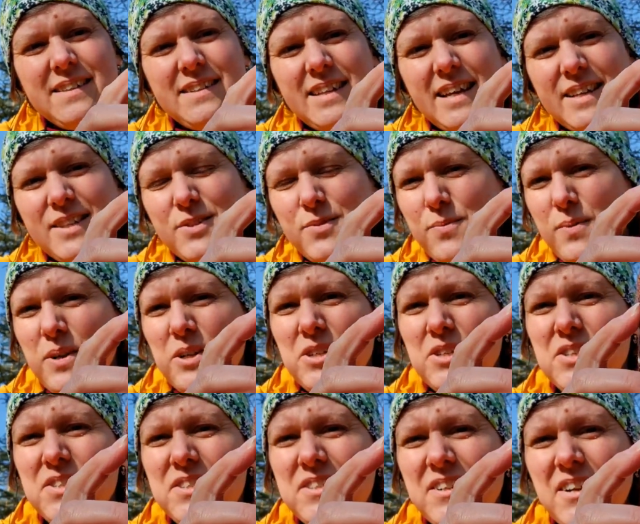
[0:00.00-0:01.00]
that's where
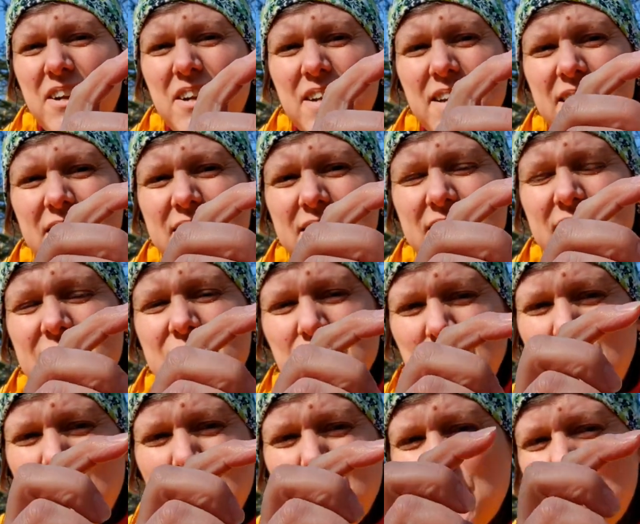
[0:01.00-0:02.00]
you started,
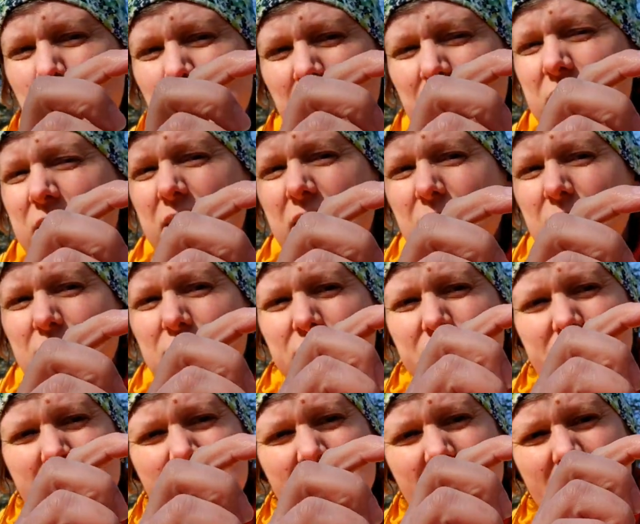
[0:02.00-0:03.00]
or where
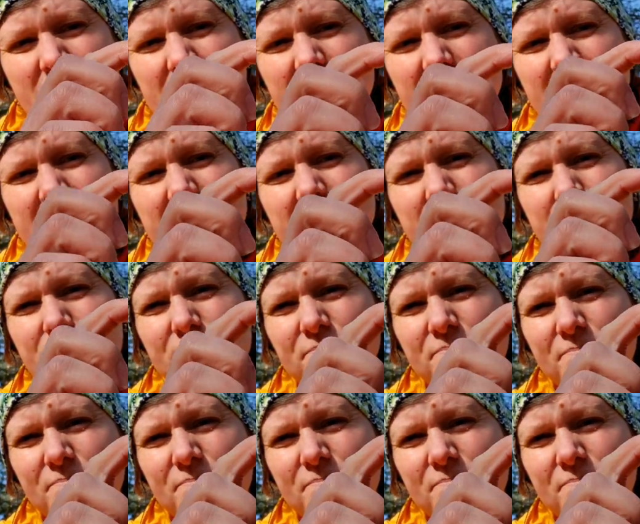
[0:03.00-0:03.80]
this